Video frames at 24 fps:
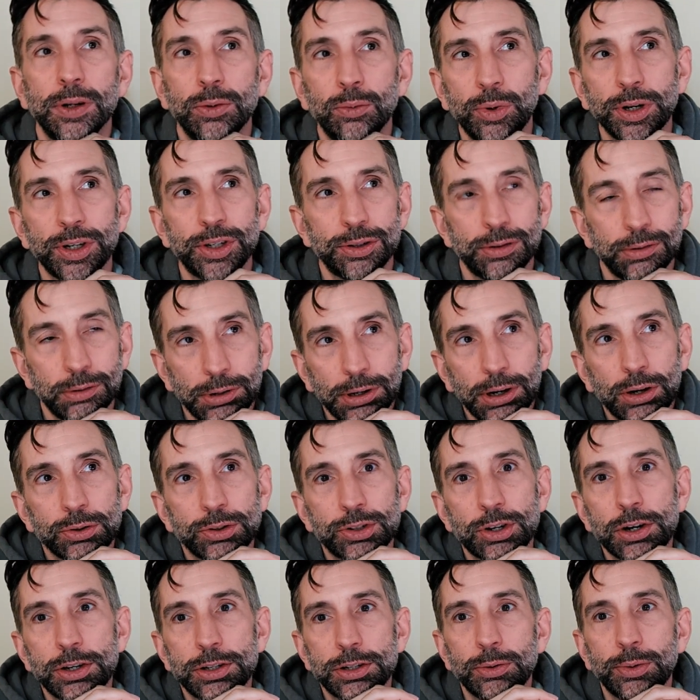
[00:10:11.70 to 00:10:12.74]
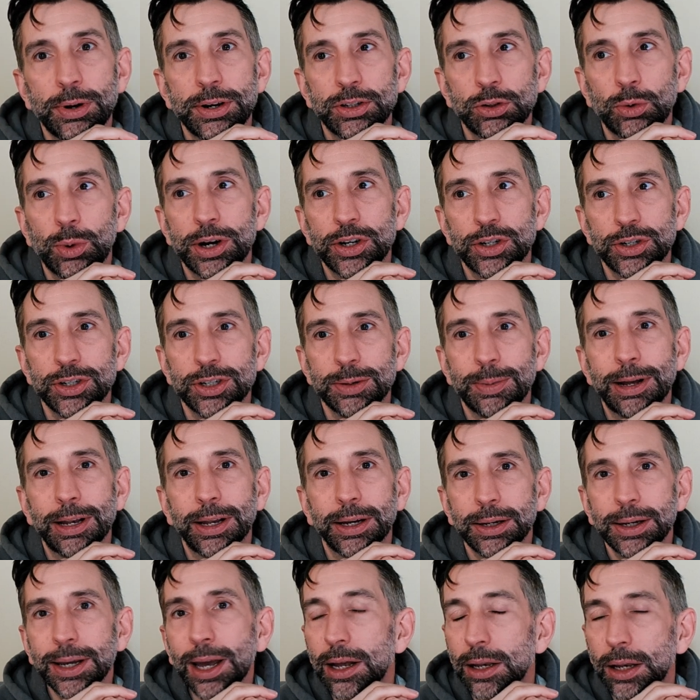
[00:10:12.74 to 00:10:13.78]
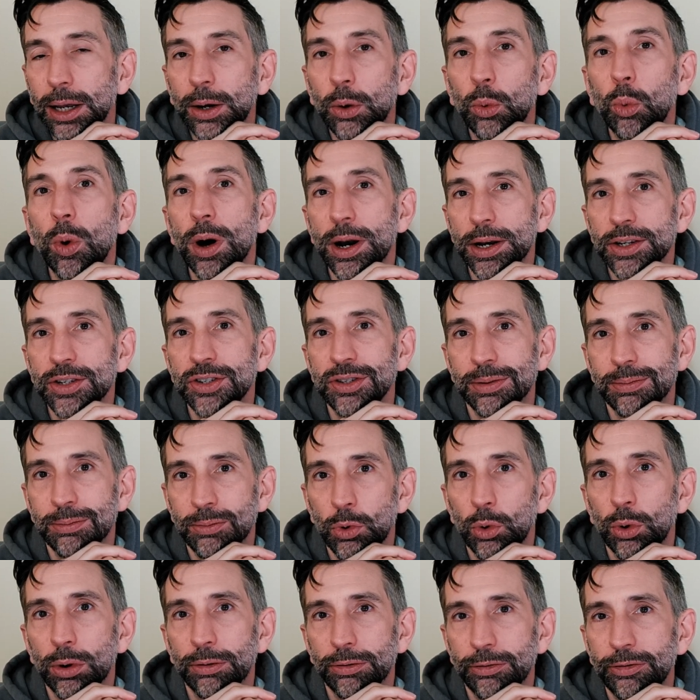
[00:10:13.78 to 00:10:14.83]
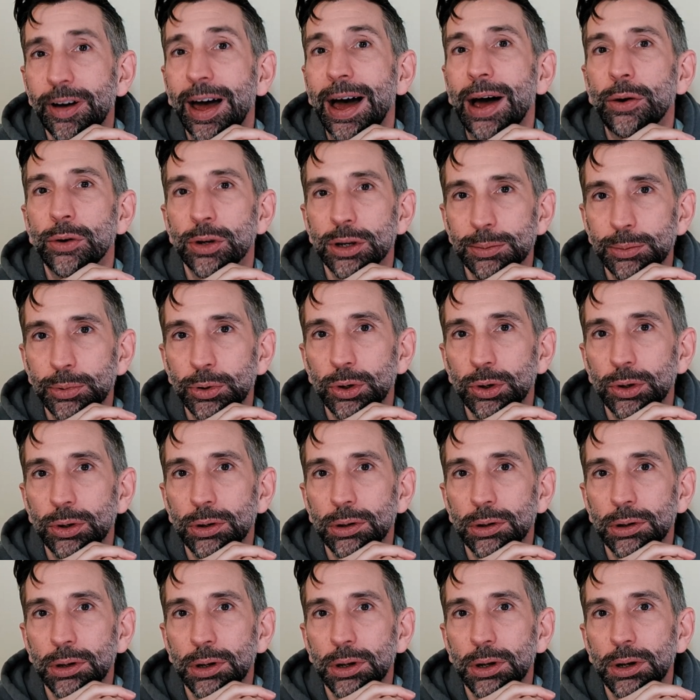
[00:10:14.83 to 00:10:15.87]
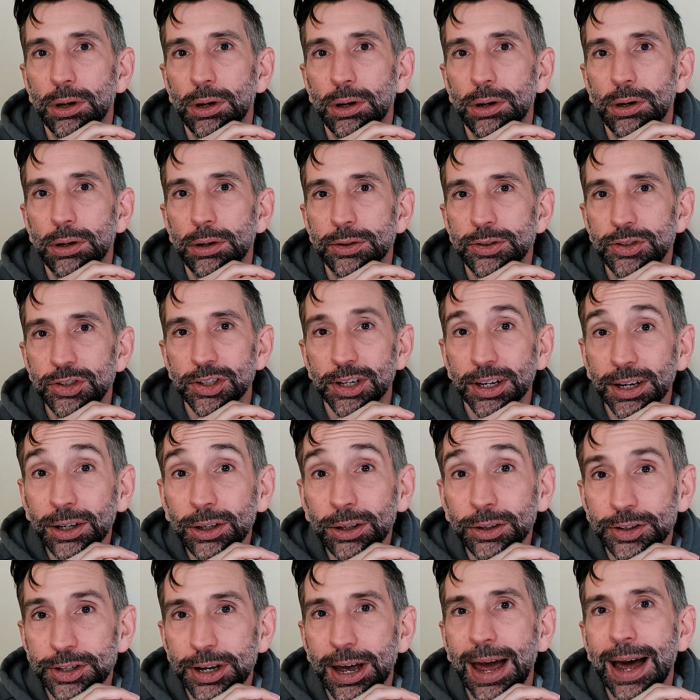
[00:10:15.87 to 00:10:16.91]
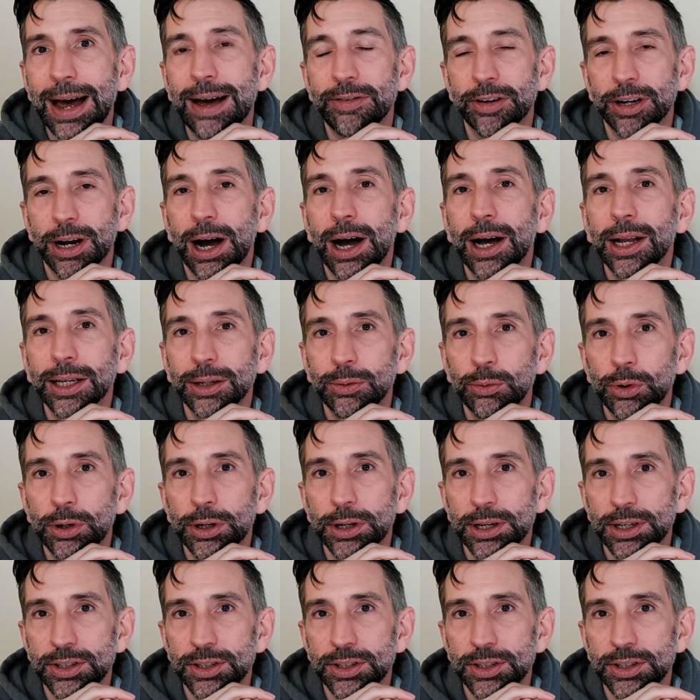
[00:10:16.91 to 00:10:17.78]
Which, you know, starts to raise questions about like what is the more valuable skill to have in Hollywood?